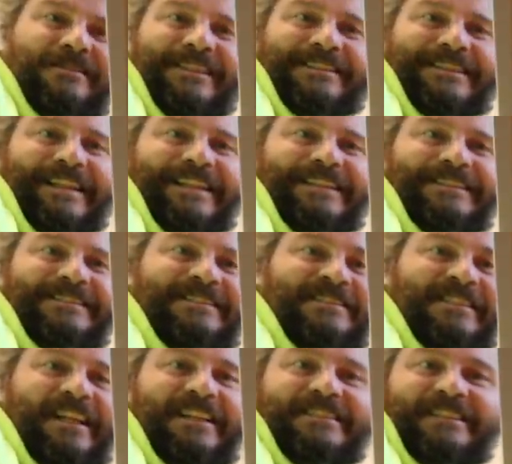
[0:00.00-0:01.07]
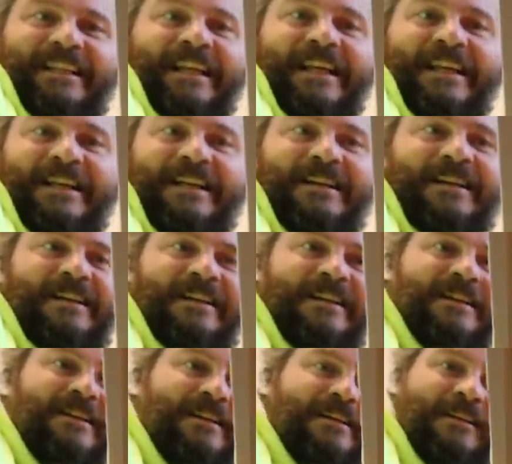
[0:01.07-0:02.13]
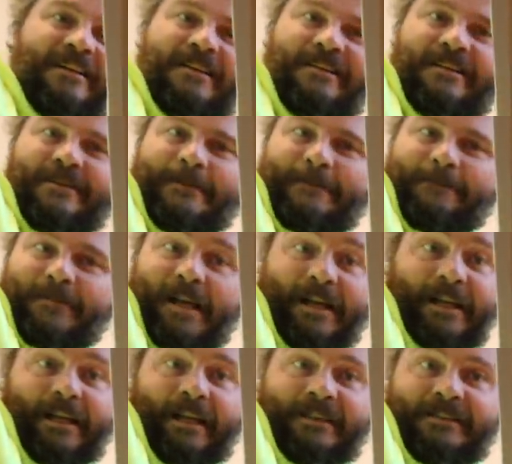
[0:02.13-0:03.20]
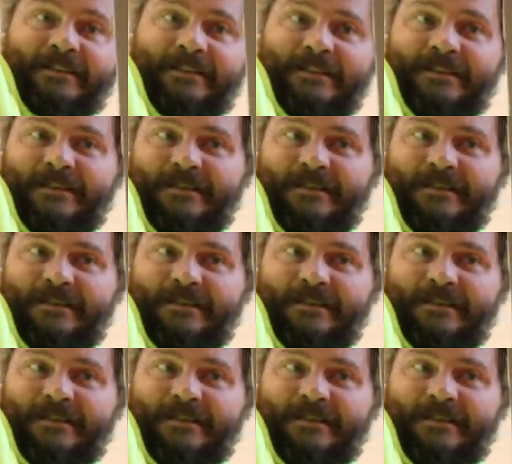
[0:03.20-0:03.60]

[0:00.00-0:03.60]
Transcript: that's like 60, I guess,